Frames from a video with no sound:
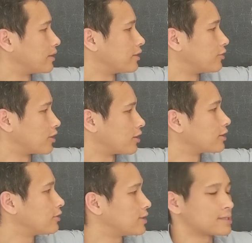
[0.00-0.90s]
Now you would
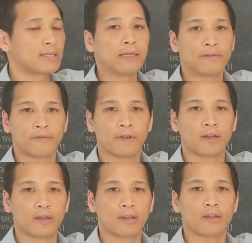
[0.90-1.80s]
argue that t
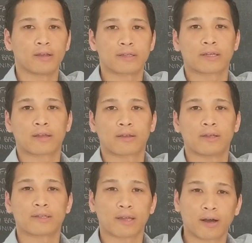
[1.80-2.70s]
infinity is a,
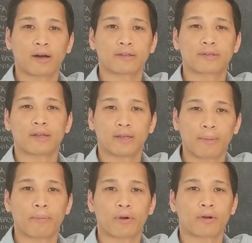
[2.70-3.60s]
is a constant
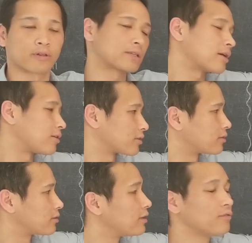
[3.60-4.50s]
number, and I'll,
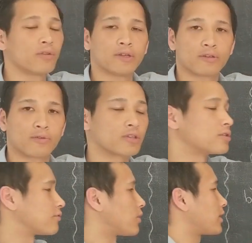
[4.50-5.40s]
I'll give you the
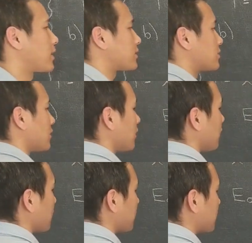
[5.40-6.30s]
intuition of why that
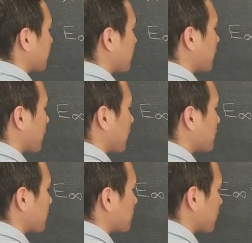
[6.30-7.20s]
is to be the
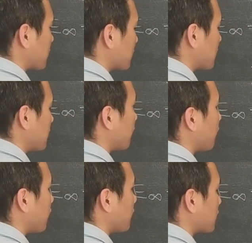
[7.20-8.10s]
case. And so this is t
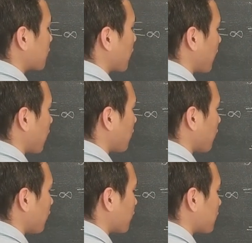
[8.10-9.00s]
infinity
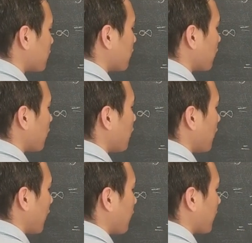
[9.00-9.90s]
squared over 2,
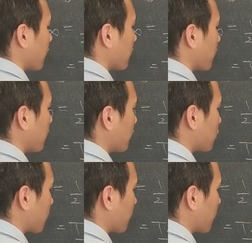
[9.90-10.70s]
and then the